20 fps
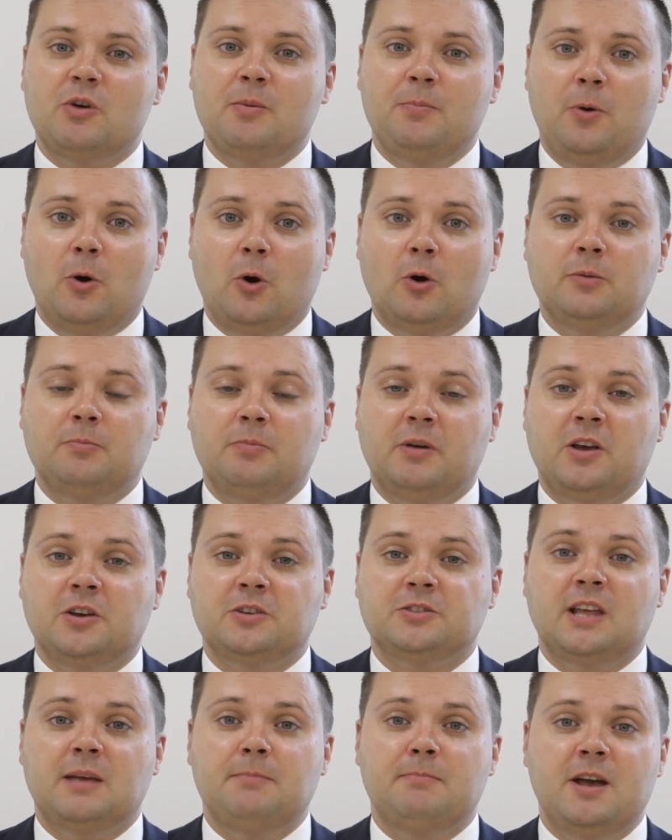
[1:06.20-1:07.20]
are important
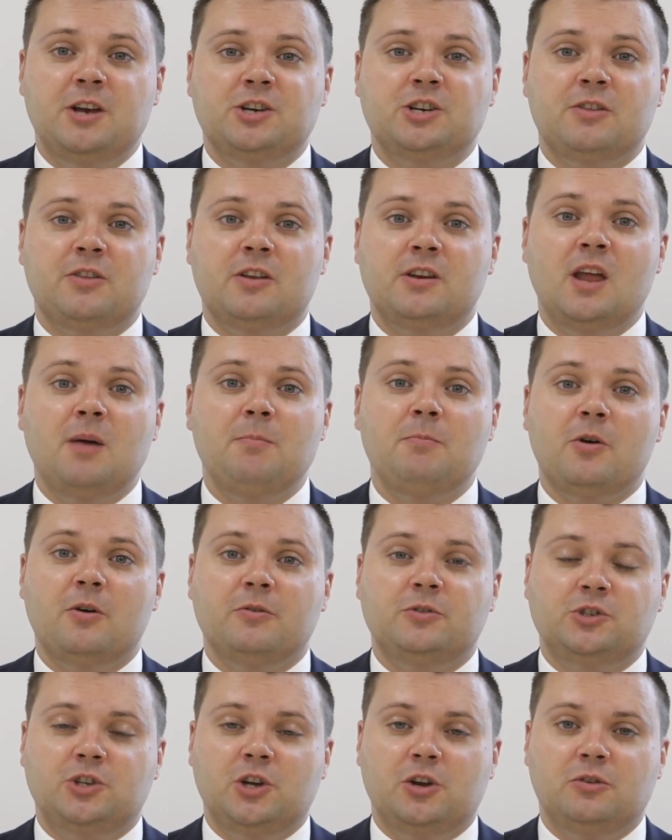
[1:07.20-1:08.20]
because they measure the number
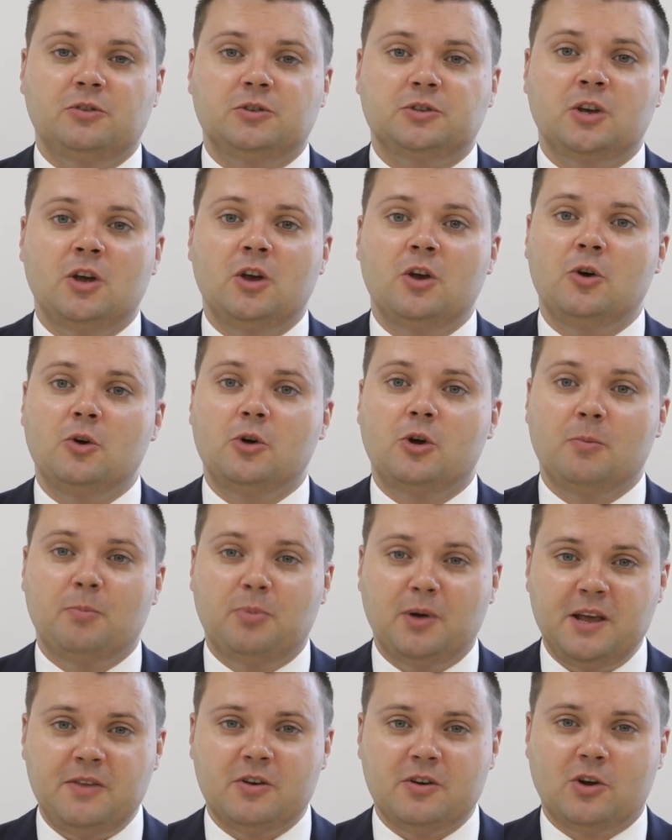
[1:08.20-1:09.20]
of students who
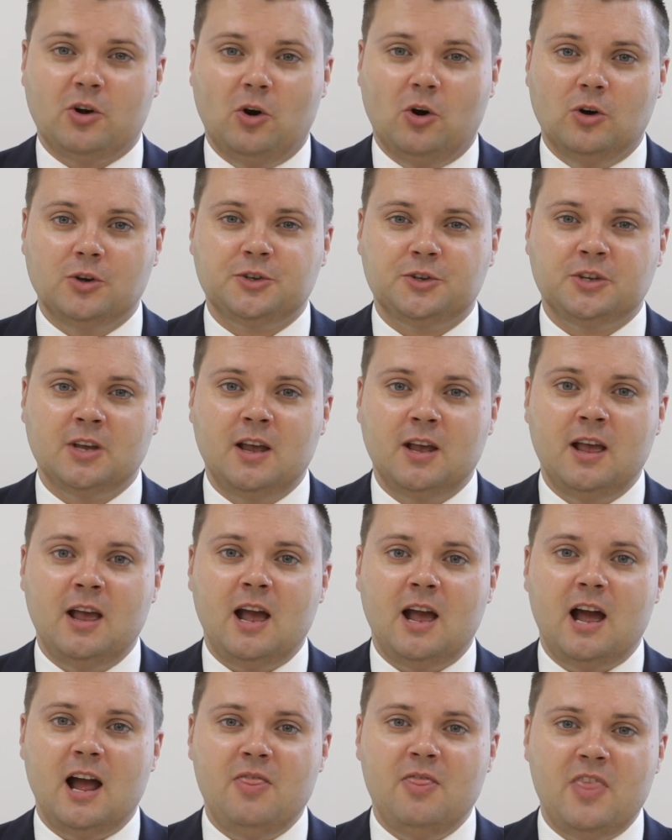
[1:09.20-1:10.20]
complete the course
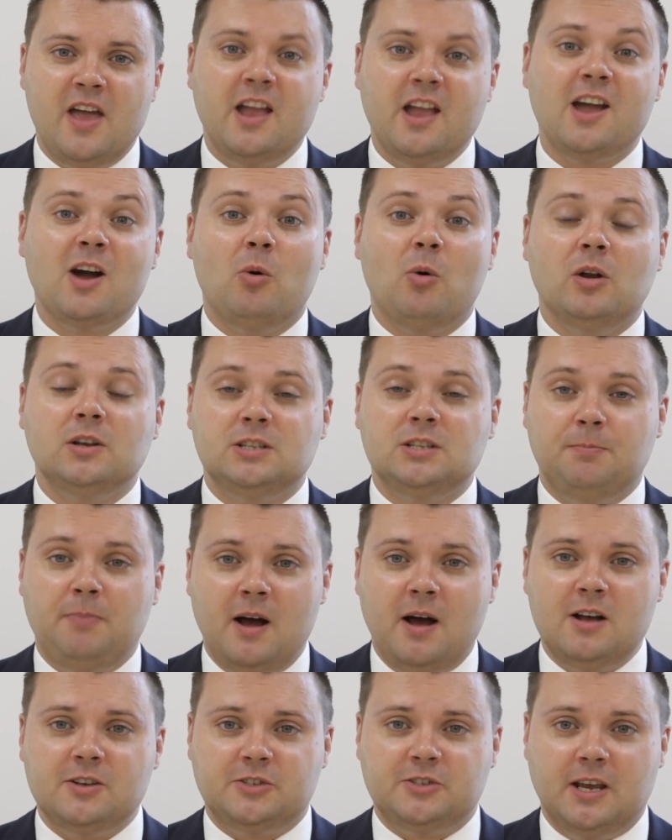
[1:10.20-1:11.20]
and then go on to
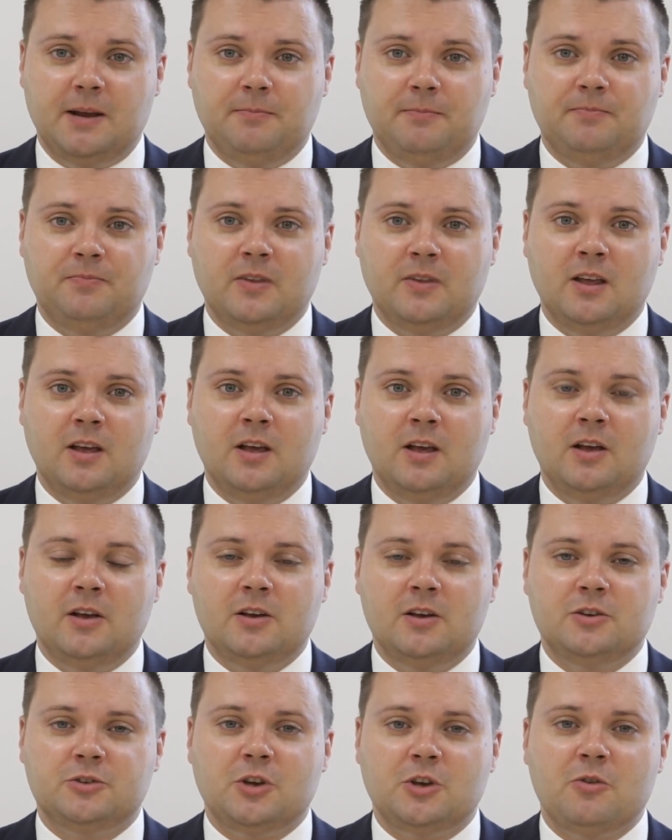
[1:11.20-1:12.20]
pass it.
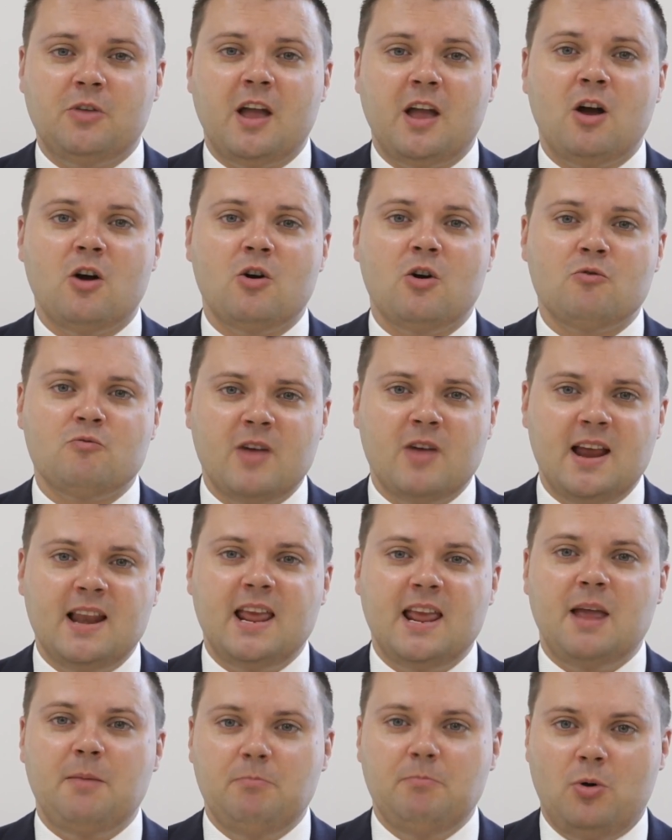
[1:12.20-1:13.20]
So they are a
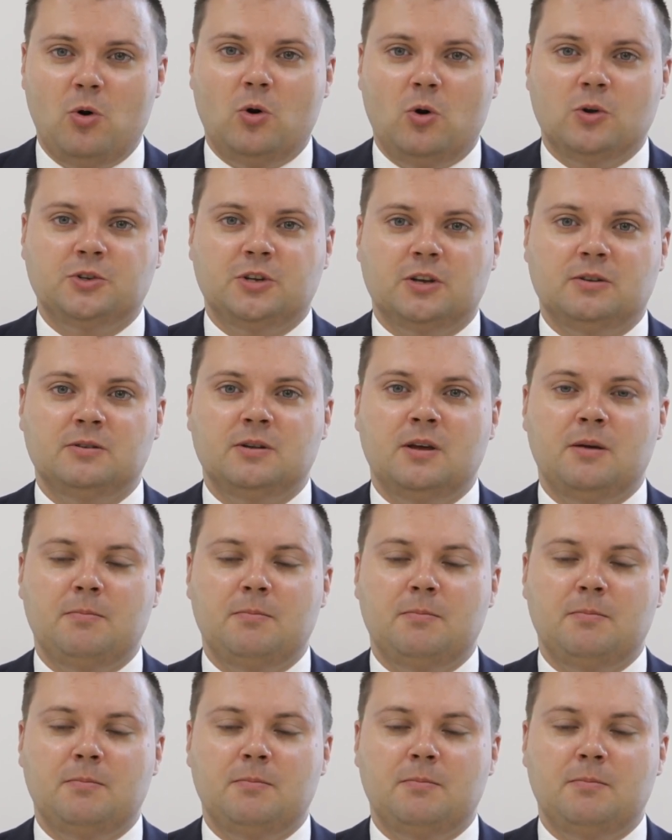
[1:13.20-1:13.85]
really important